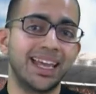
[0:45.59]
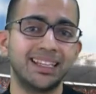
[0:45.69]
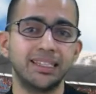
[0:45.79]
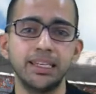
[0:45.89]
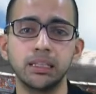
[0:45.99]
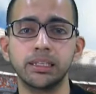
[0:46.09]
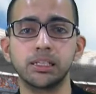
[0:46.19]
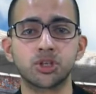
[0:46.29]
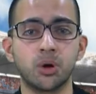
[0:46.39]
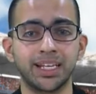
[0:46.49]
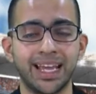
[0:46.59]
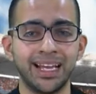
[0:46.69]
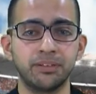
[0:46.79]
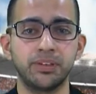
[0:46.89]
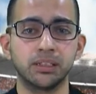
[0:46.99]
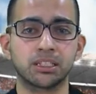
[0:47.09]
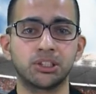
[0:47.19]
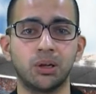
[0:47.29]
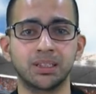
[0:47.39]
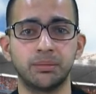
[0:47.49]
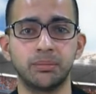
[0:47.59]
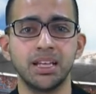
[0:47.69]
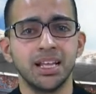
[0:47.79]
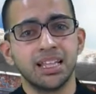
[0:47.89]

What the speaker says: in the 0-0 draw at Anfield to Tottenham.